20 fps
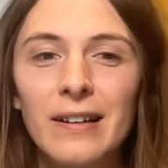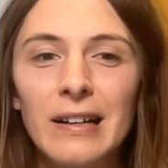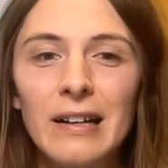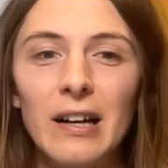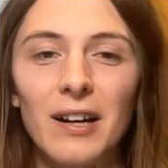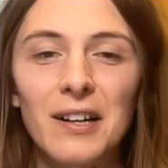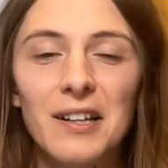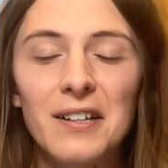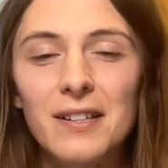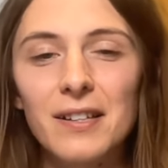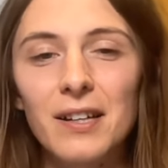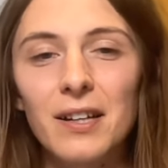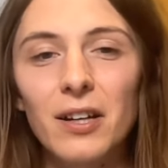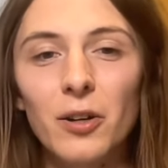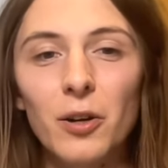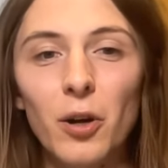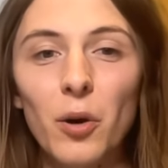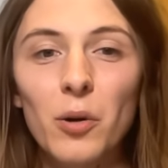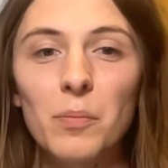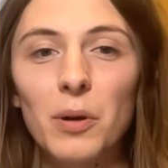I could see it
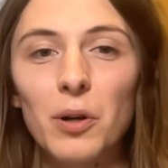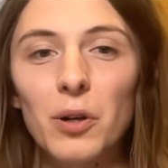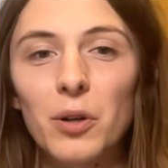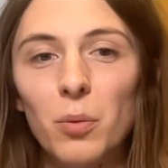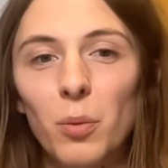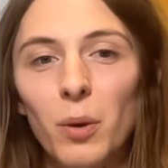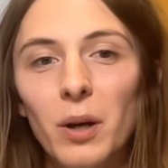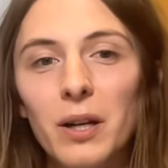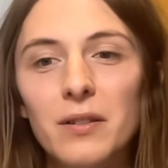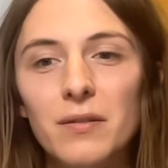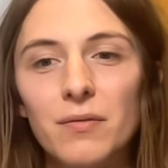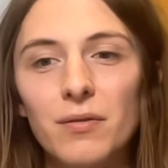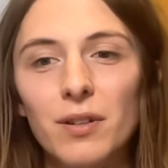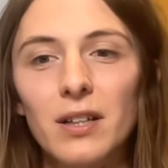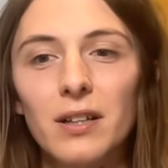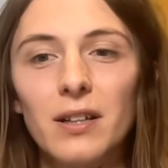going both ways really. I